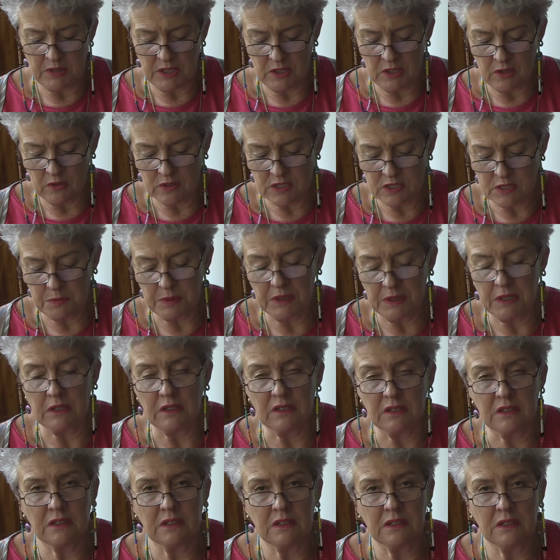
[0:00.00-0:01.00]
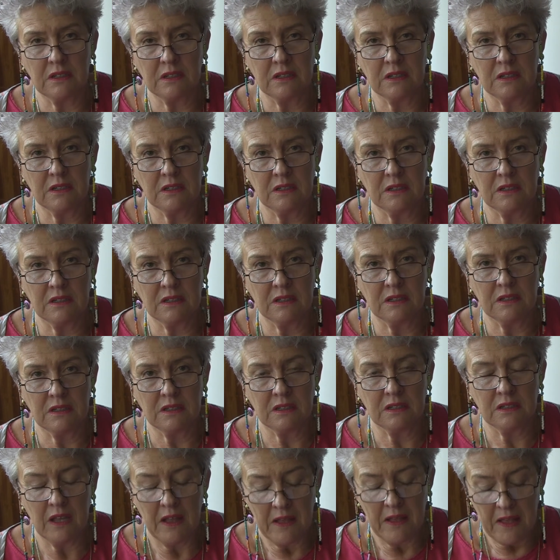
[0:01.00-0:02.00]
in hospital.
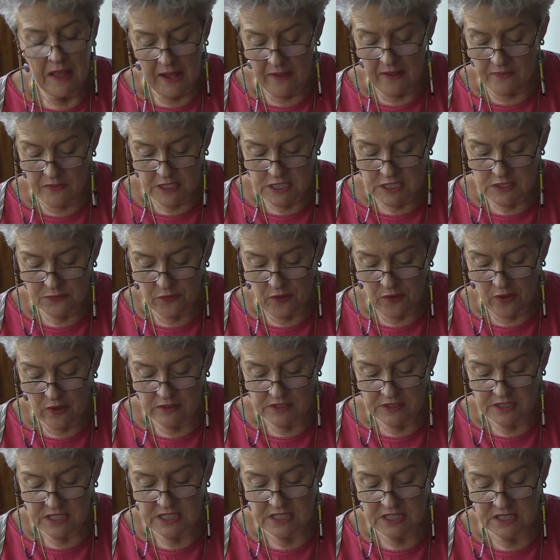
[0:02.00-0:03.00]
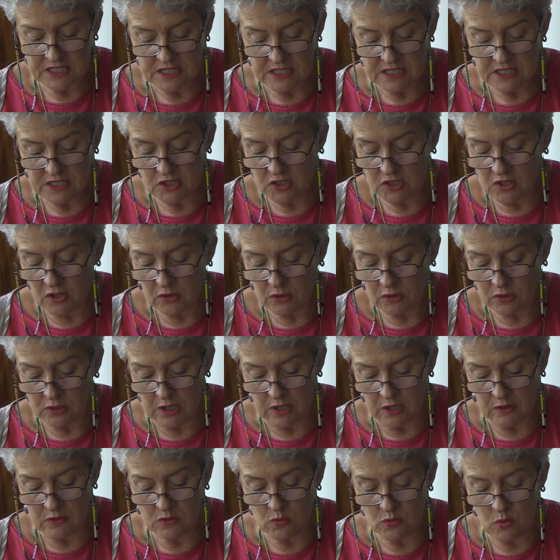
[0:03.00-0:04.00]
At this far distance, God
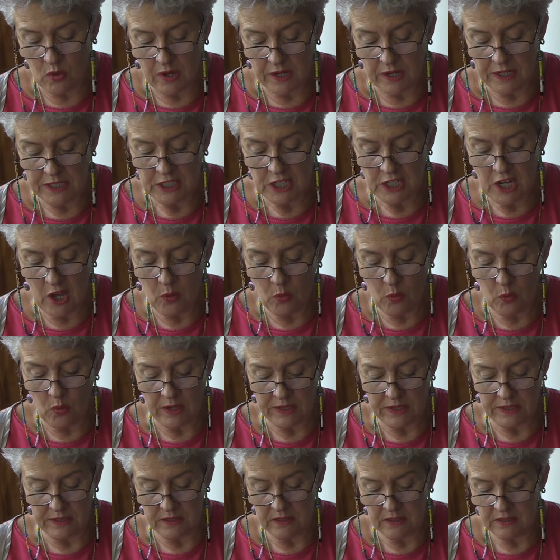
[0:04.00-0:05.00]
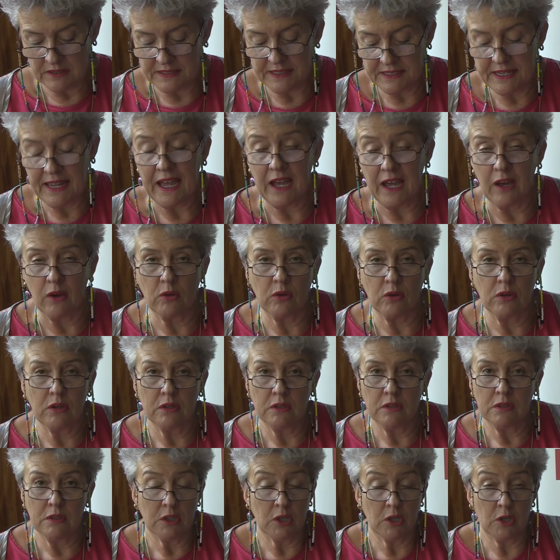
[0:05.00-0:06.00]
knows why, no one now
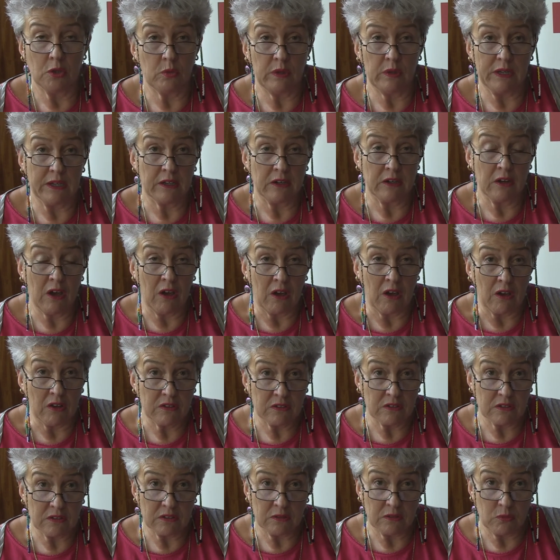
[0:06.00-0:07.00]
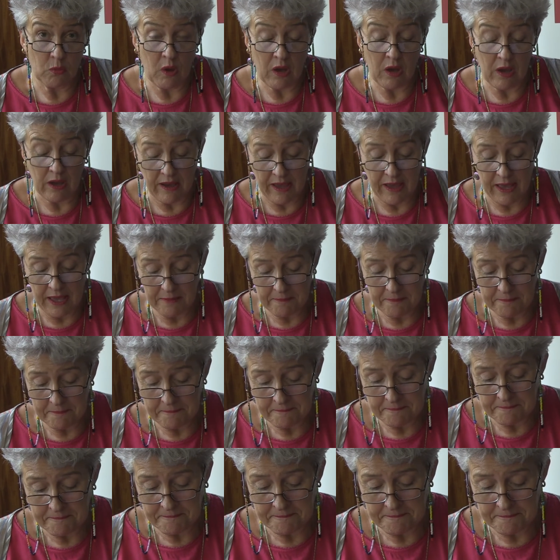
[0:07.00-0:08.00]
who we can ask why.
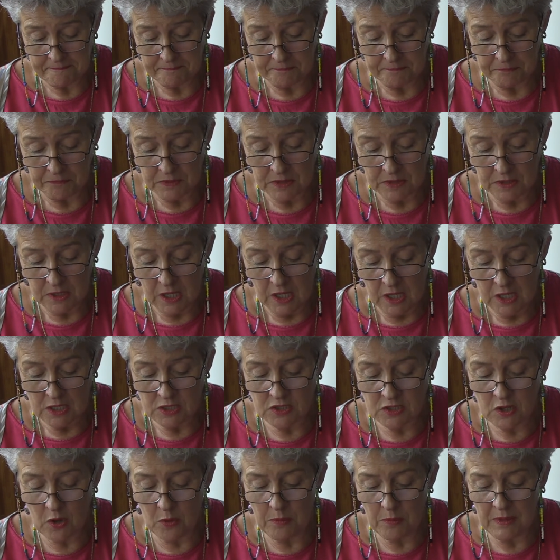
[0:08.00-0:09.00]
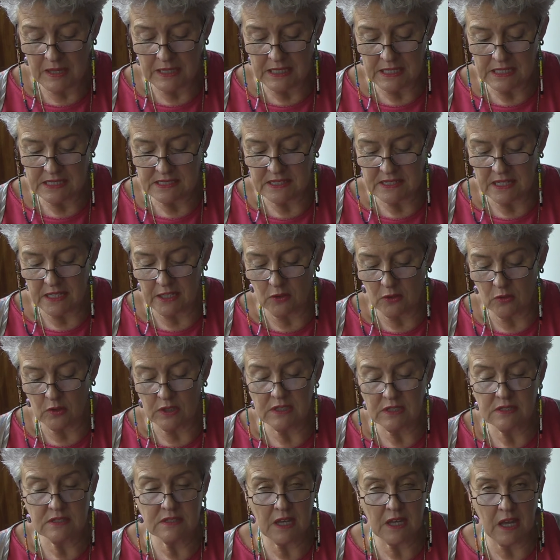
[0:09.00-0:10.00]
So many
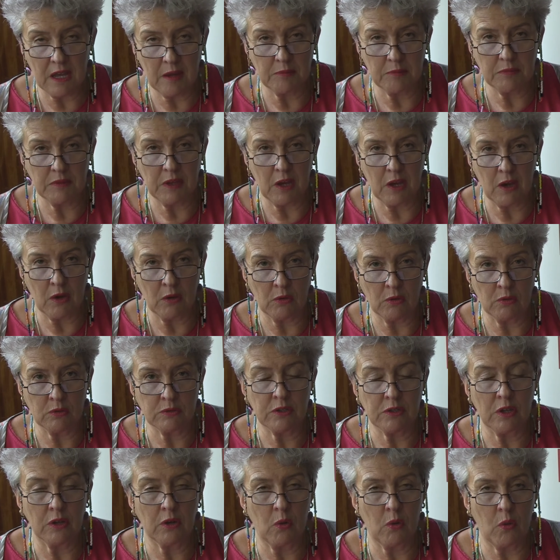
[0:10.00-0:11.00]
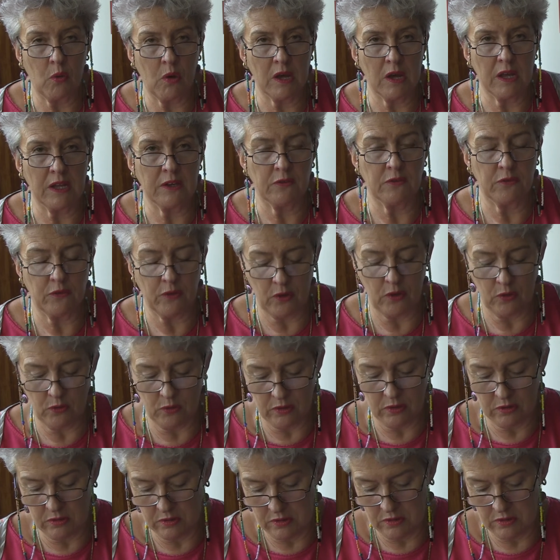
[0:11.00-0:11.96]
secrets kept the old quiet folk.